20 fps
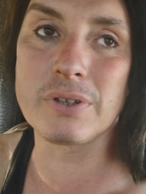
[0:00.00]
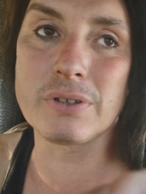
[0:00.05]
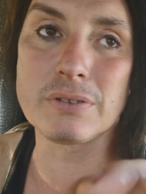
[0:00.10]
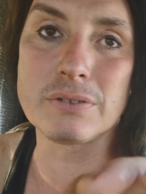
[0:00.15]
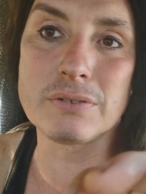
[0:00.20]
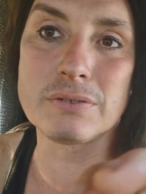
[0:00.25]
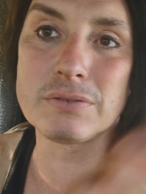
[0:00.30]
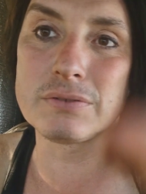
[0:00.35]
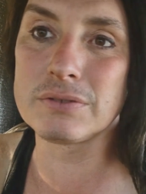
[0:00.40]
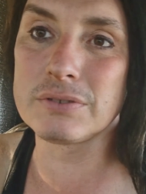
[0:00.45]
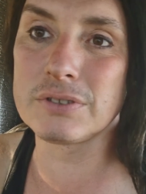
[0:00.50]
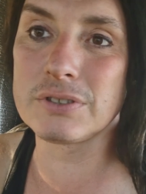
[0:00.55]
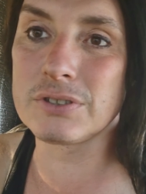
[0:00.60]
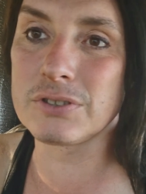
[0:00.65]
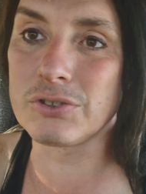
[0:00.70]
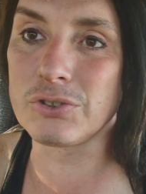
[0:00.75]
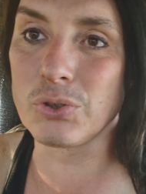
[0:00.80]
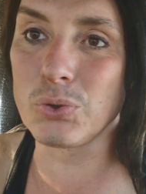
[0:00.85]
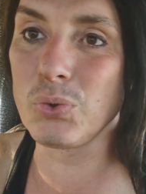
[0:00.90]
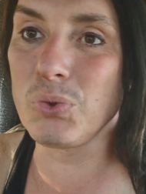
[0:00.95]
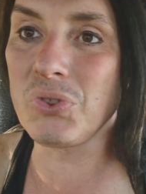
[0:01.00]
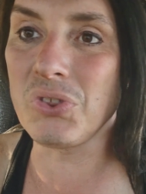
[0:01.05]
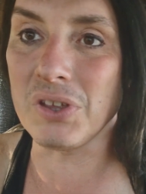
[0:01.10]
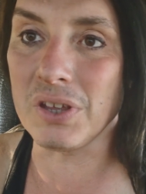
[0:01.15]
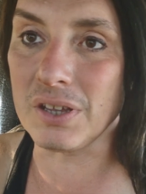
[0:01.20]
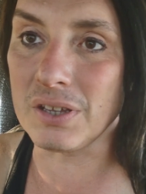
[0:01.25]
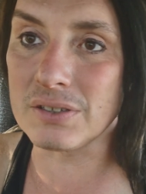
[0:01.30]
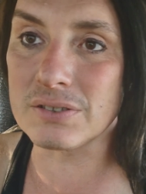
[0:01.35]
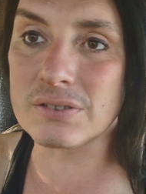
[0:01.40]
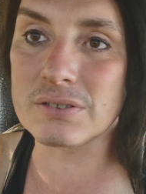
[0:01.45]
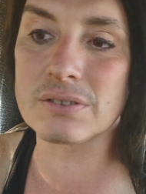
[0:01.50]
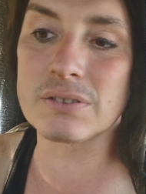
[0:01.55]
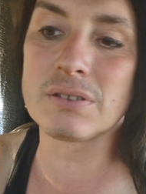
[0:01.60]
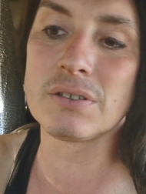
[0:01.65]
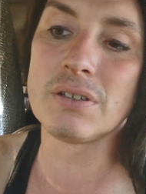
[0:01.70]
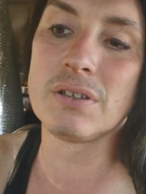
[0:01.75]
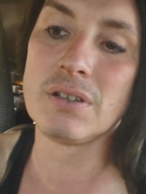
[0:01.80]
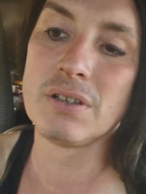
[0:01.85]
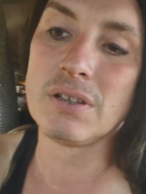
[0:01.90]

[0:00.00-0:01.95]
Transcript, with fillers: and just do things